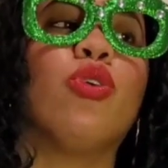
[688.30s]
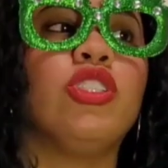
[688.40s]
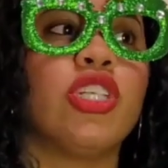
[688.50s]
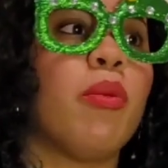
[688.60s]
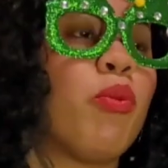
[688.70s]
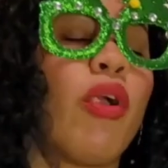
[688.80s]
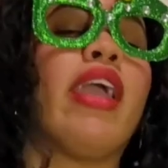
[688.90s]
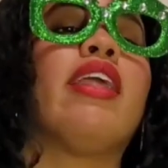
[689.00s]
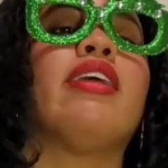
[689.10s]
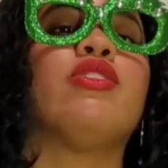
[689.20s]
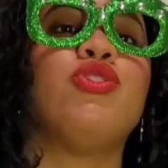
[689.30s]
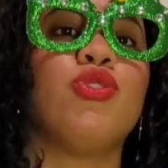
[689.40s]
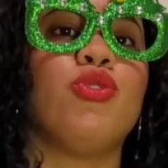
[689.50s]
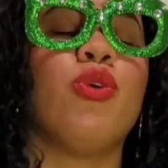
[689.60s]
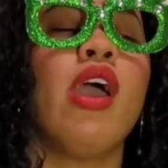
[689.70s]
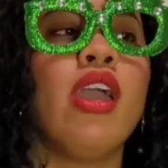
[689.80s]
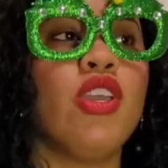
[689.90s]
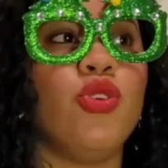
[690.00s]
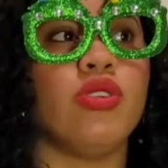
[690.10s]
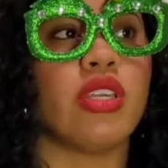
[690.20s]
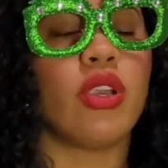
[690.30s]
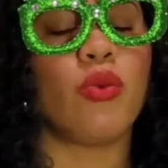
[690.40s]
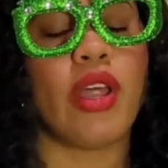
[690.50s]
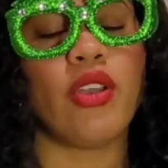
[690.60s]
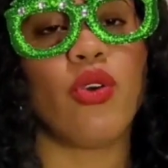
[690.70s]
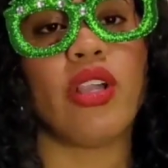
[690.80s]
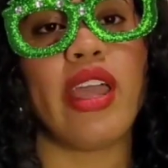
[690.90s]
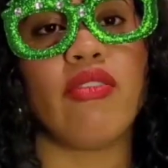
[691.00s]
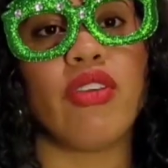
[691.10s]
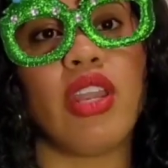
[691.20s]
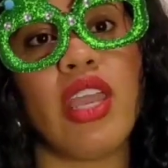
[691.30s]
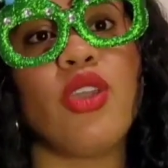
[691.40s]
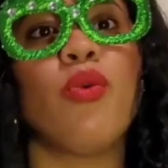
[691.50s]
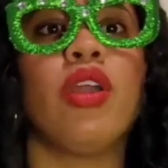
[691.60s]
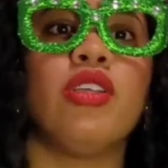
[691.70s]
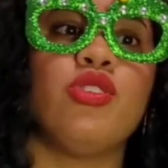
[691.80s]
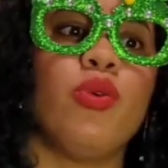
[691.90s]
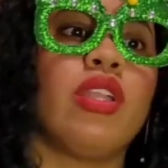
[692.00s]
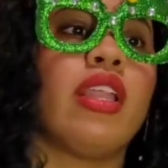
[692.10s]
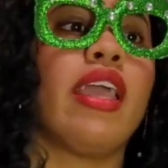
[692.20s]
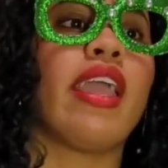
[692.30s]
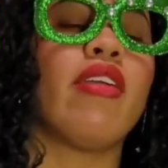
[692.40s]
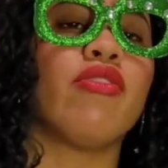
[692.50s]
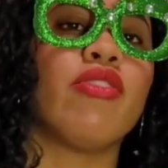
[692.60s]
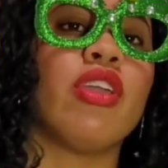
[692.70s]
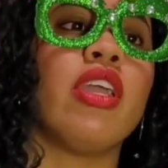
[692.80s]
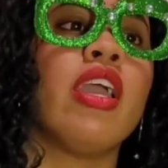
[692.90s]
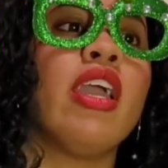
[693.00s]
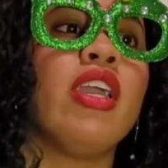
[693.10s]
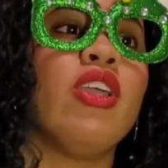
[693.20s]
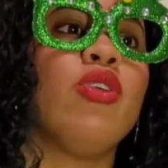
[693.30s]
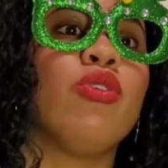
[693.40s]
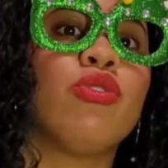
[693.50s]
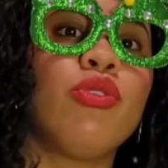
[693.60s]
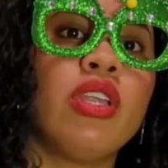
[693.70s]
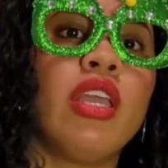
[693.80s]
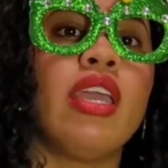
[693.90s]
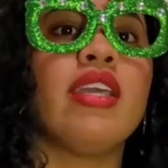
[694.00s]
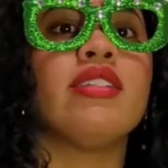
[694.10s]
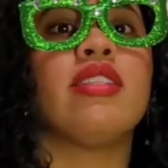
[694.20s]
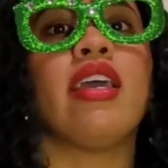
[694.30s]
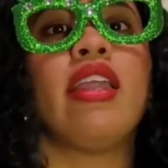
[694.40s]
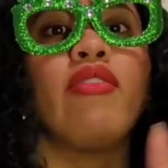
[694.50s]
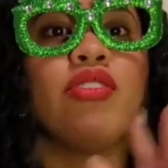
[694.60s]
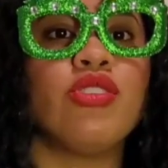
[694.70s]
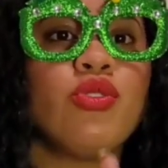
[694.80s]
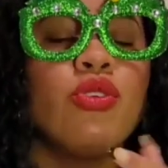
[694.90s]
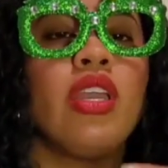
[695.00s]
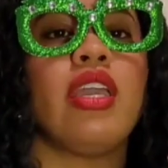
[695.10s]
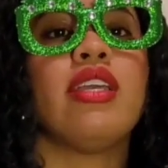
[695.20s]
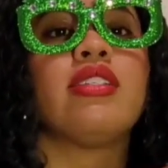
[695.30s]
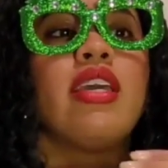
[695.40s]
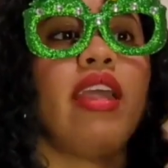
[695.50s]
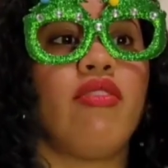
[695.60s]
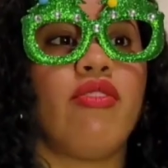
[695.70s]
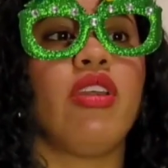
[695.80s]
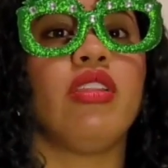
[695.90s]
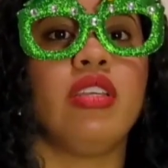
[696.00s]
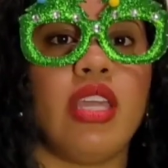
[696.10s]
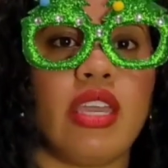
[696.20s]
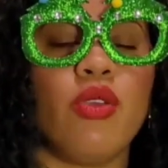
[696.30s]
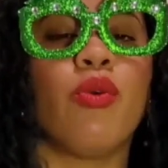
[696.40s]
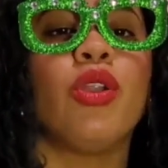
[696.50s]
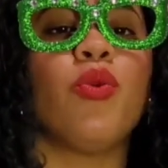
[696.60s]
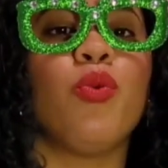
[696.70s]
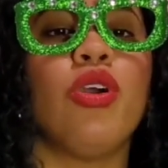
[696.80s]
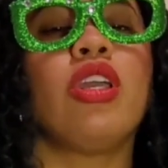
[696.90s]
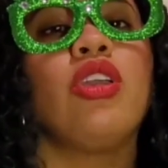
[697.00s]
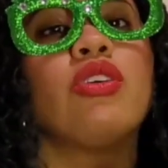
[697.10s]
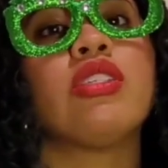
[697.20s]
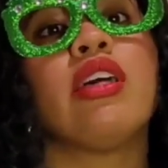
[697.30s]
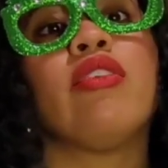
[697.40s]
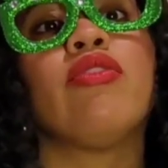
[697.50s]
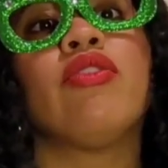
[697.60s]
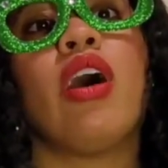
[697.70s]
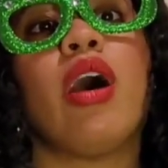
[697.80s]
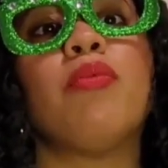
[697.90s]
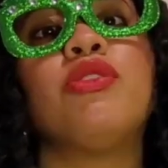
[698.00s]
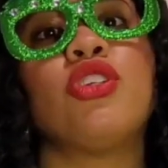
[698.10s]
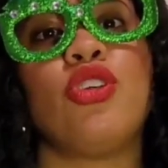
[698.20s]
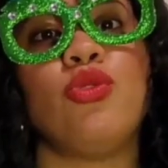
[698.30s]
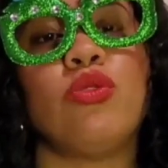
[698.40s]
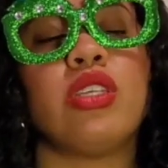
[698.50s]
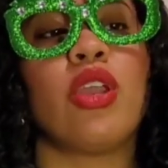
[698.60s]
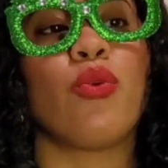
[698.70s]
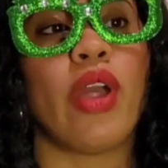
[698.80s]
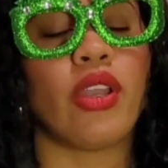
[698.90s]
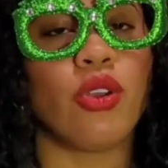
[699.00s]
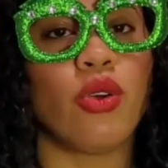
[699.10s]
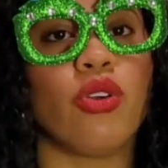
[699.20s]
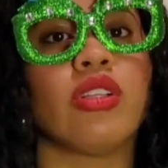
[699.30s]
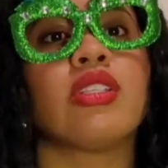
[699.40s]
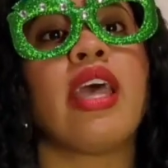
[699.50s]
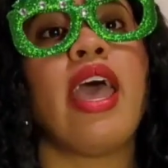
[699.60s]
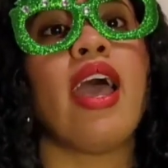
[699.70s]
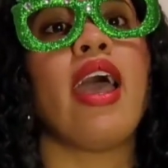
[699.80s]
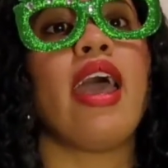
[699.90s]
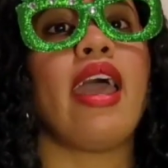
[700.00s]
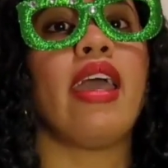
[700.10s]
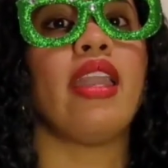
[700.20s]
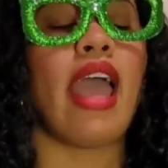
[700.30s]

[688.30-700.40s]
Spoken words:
jump right into using a retinol every day. You want to do it like every 3 days, then every 2 days, then every other day. You want to work yourself up to using retinols and